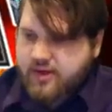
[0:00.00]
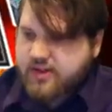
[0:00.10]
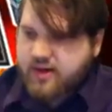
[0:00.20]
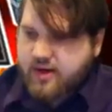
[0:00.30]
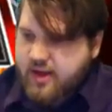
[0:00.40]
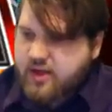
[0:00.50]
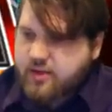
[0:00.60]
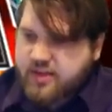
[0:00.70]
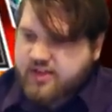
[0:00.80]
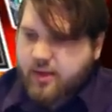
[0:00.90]
It doesn't need
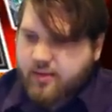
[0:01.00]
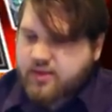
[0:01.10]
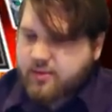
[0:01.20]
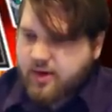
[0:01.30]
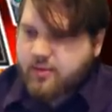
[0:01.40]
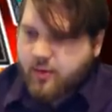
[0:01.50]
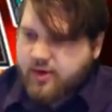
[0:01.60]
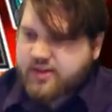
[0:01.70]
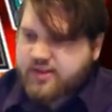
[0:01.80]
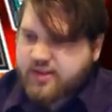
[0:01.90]
to be summoned, but I'm
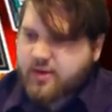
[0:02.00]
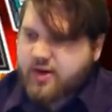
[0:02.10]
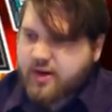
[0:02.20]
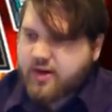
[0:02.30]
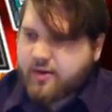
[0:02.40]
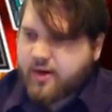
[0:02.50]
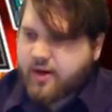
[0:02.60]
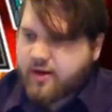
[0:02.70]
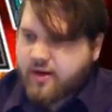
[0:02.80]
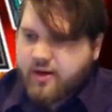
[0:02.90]
going to summon it anyway.